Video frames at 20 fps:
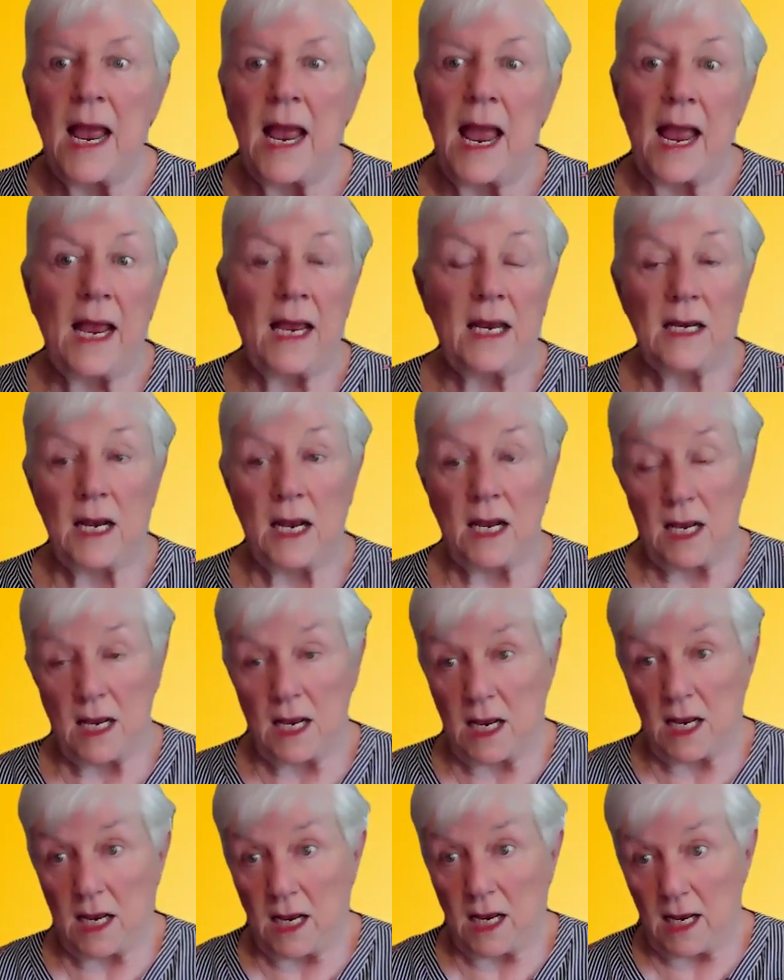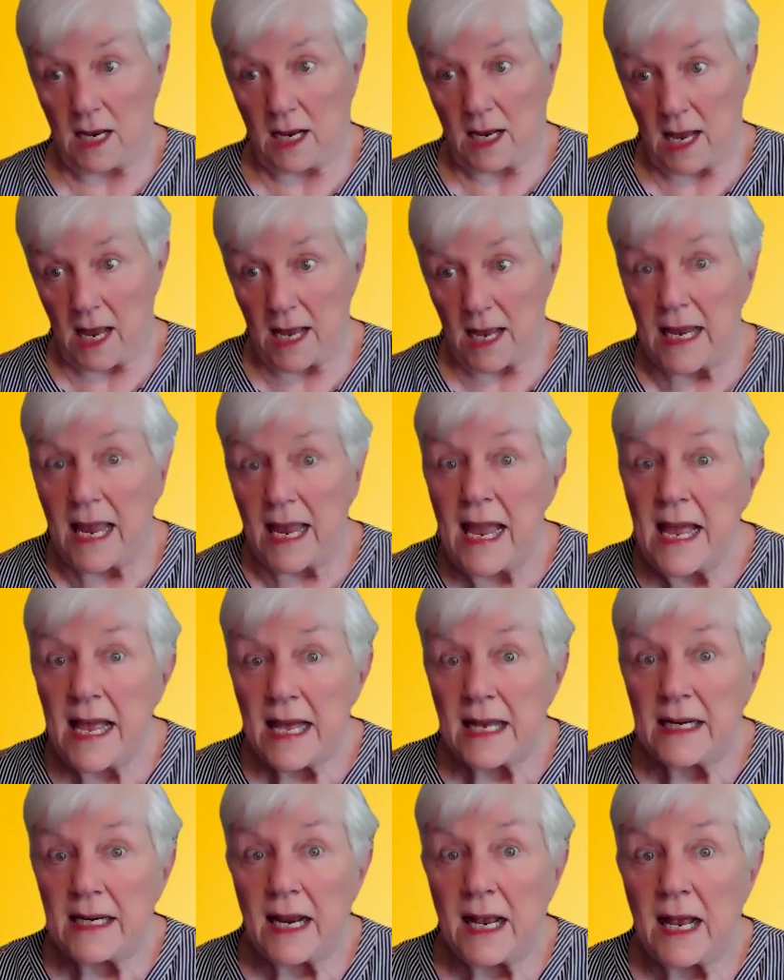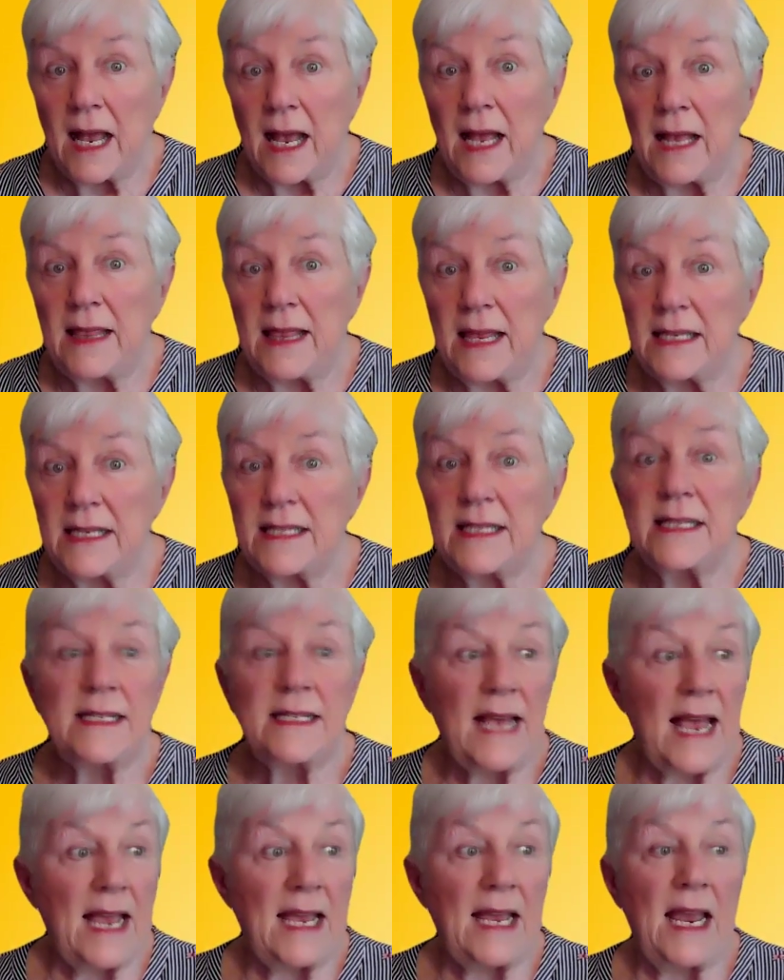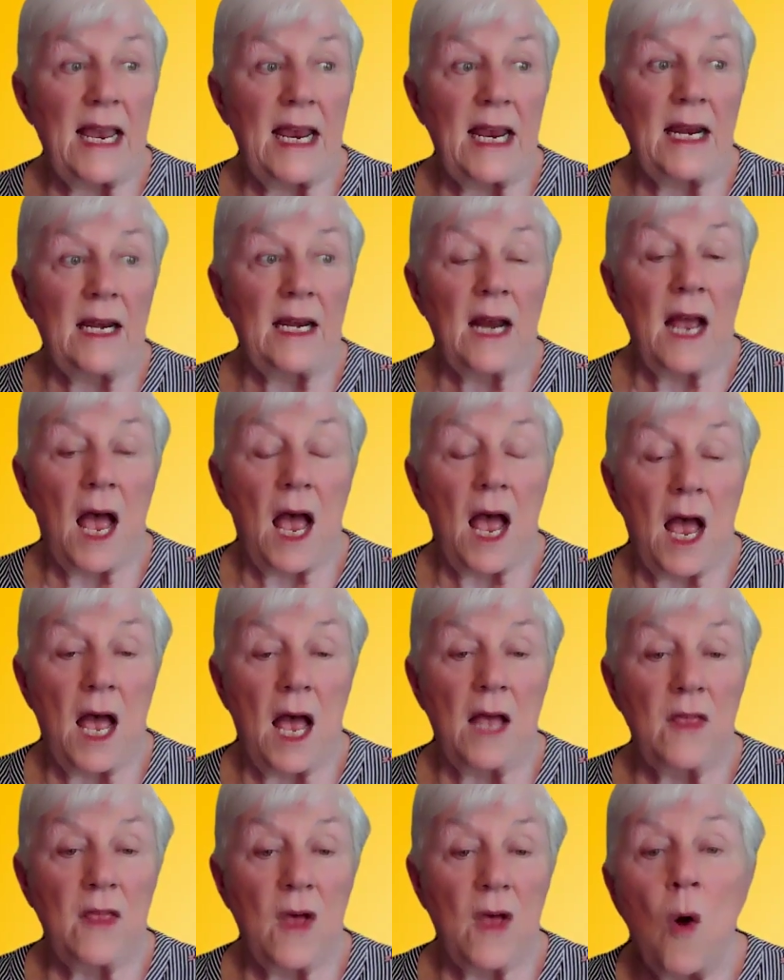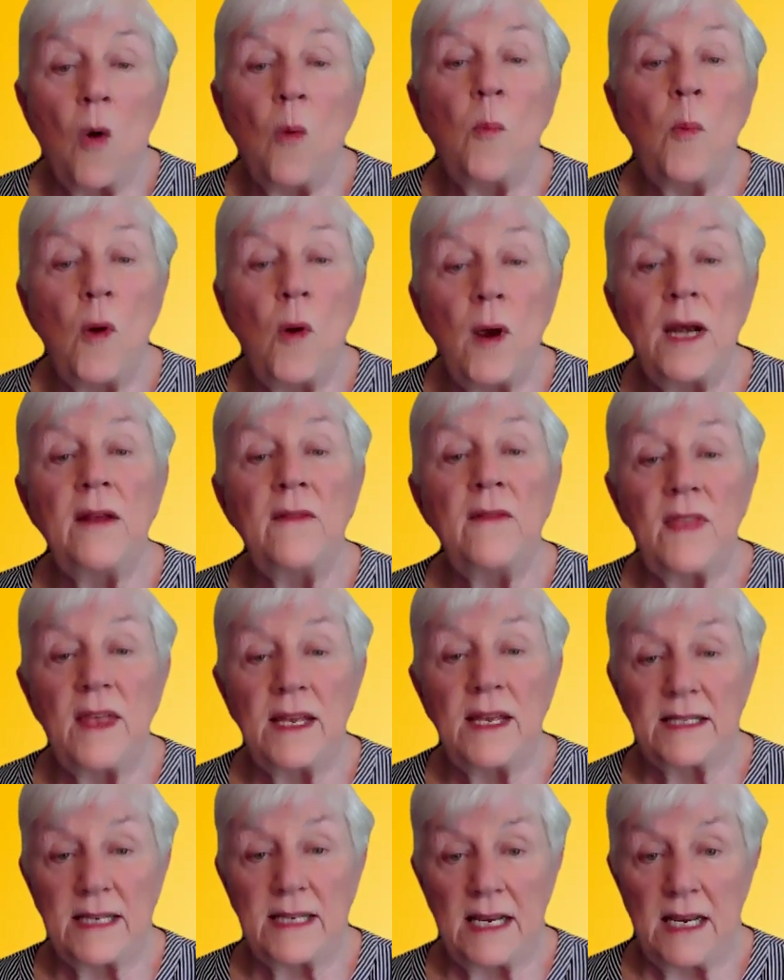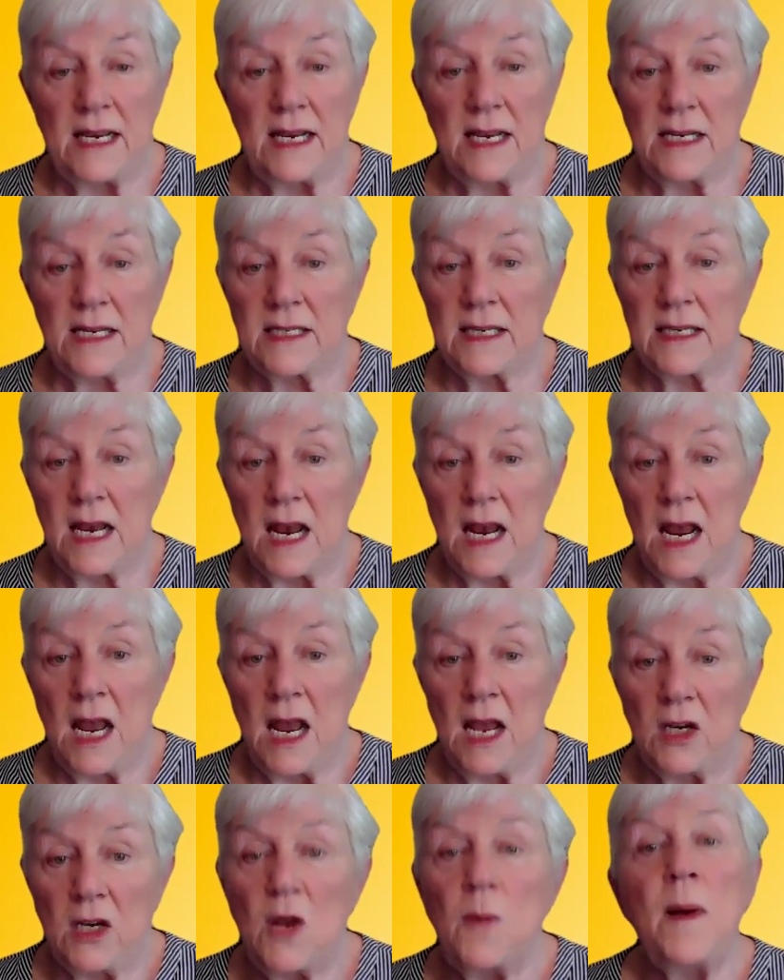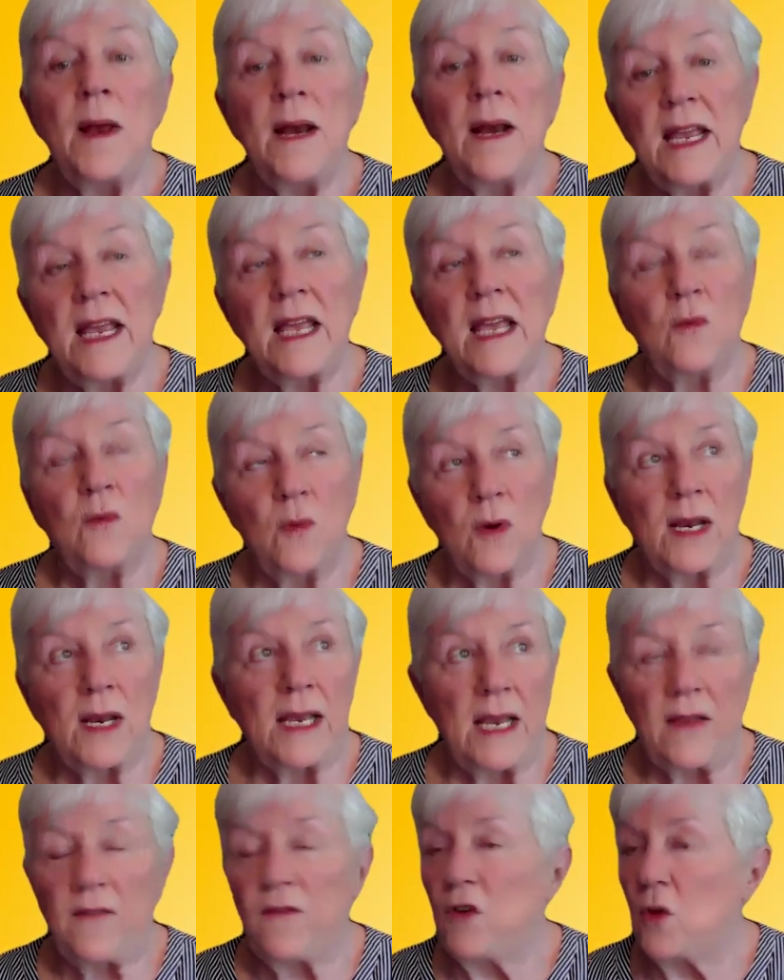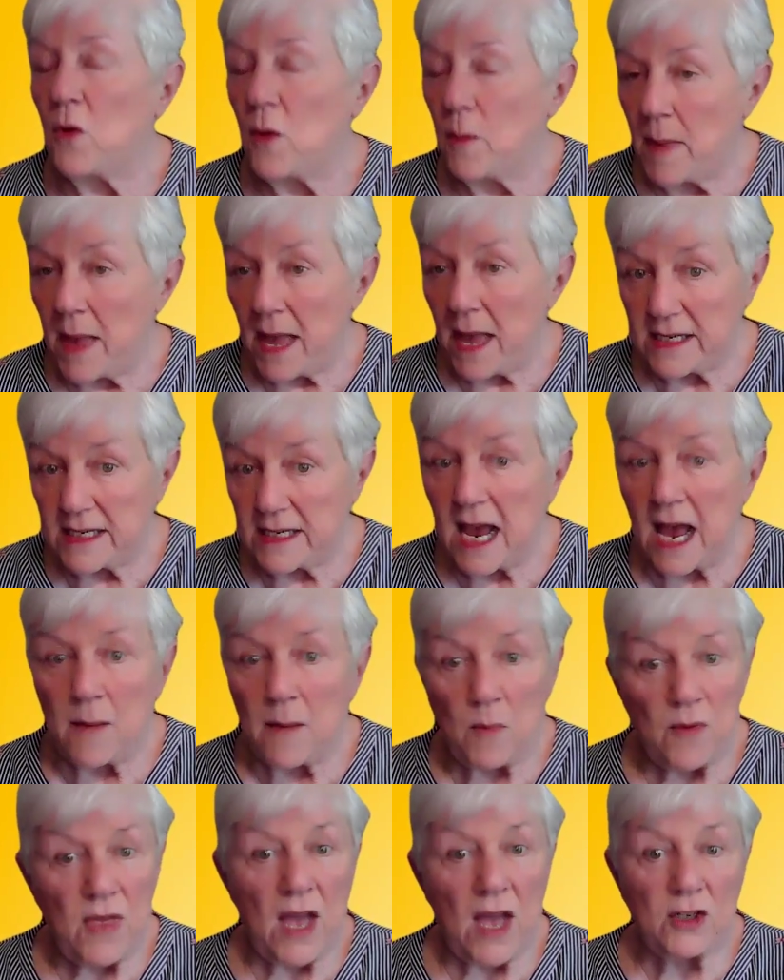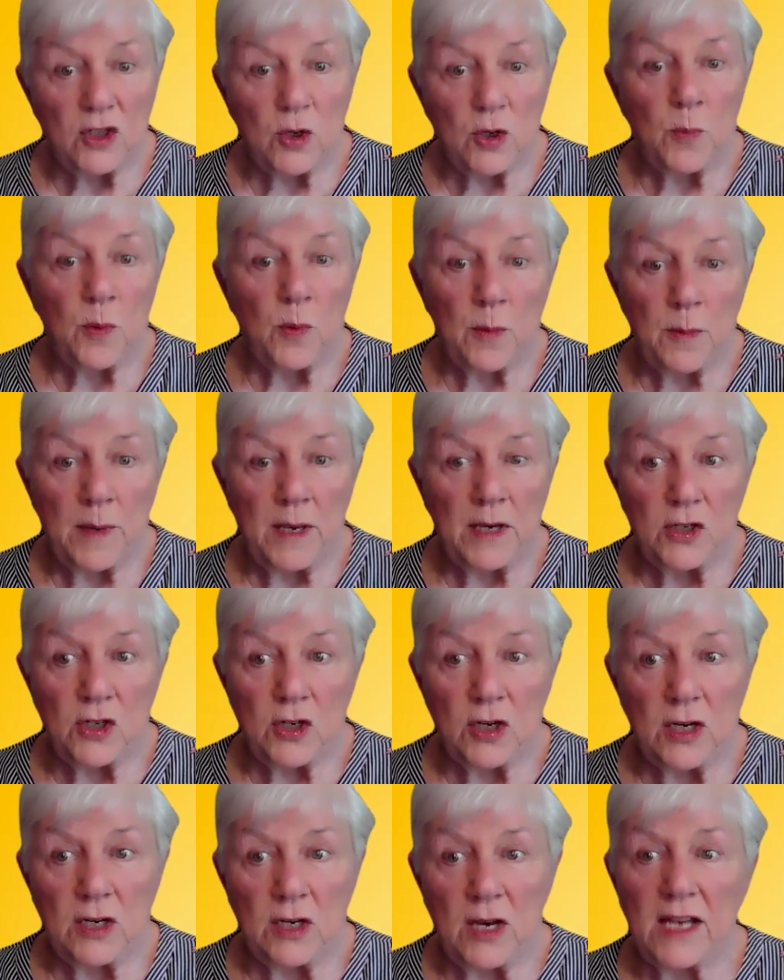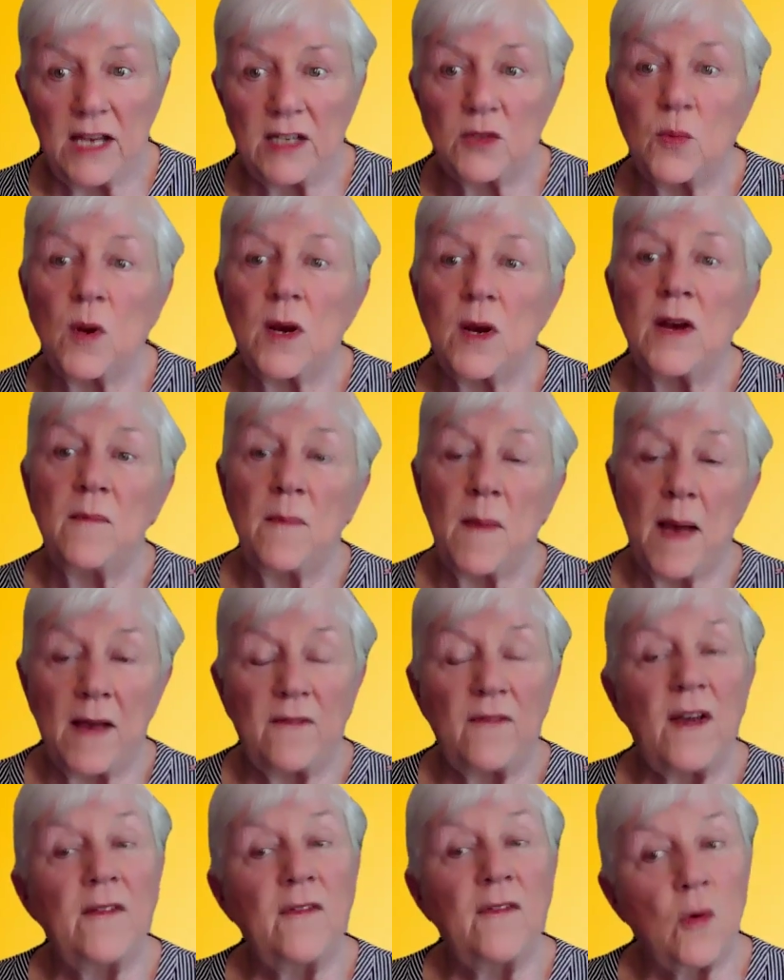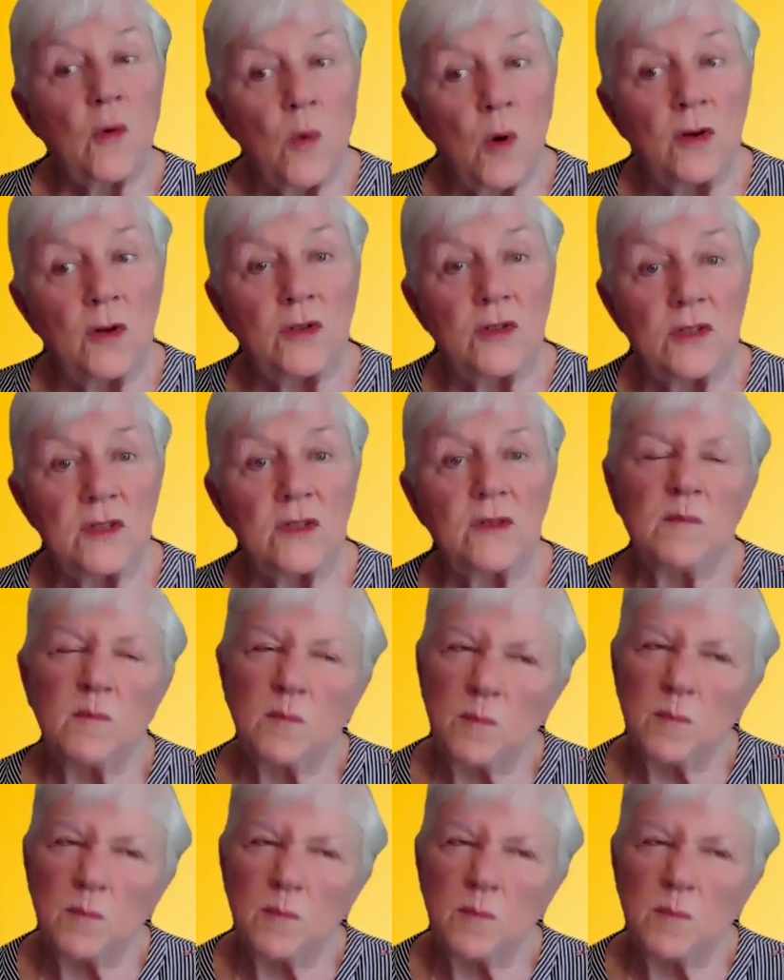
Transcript: And again, this is taking, the whole point of this is nobody can really give you a bad time without your permission. That's one of my favorite quotes,